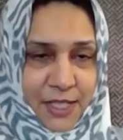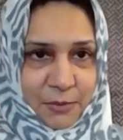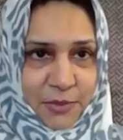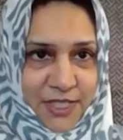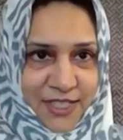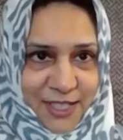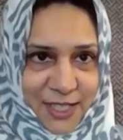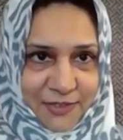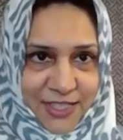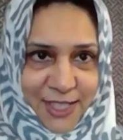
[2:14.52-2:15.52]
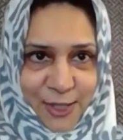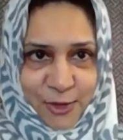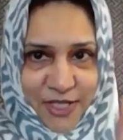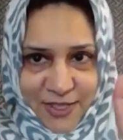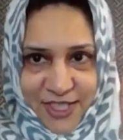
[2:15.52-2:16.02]
badi khawateen
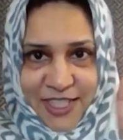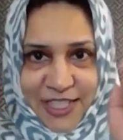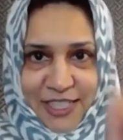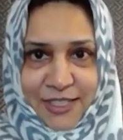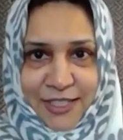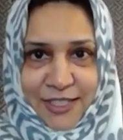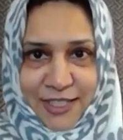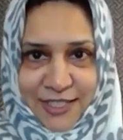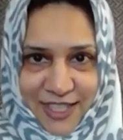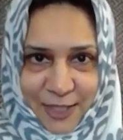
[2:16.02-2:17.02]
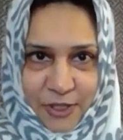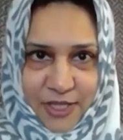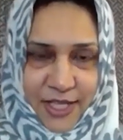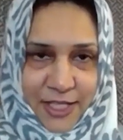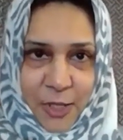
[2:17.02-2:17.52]
jo hain, sari leaders and
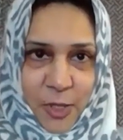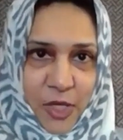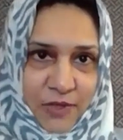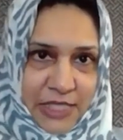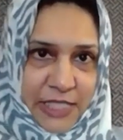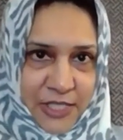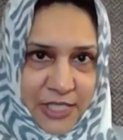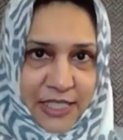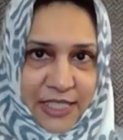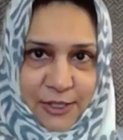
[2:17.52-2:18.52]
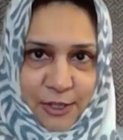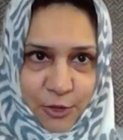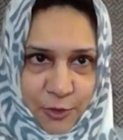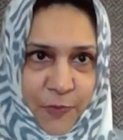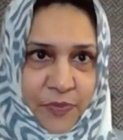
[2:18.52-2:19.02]
all that. Obviously, she leads the
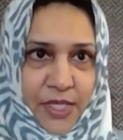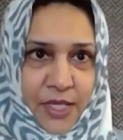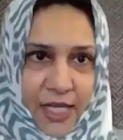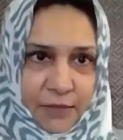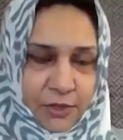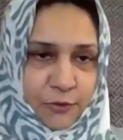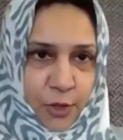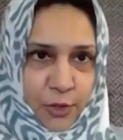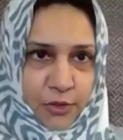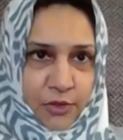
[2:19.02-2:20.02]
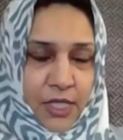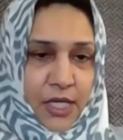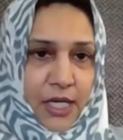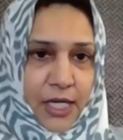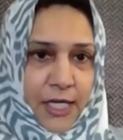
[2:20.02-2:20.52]
show and we follow.
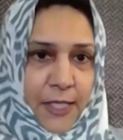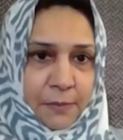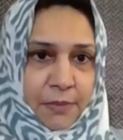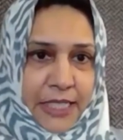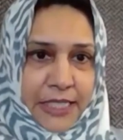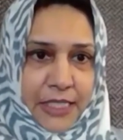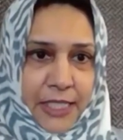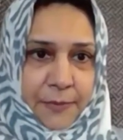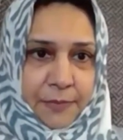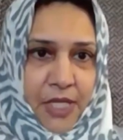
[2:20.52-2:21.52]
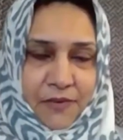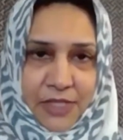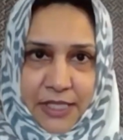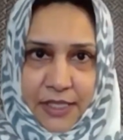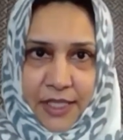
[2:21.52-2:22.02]
Having
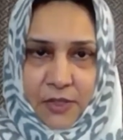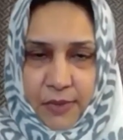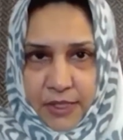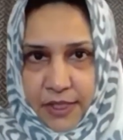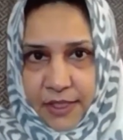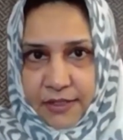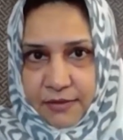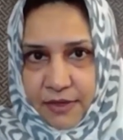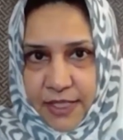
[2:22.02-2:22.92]
said that, one thing is